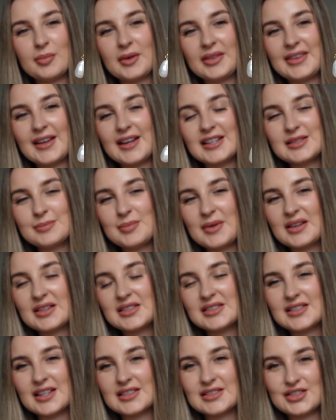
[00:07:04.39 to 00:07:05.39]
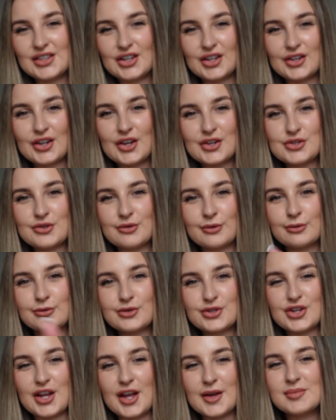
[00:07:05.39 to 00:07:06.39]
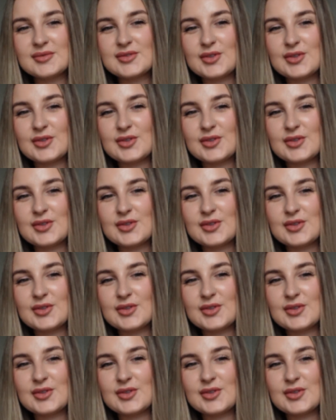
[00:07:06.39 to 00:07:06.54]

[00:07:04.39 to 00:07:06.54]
but that's because that's their natural shape,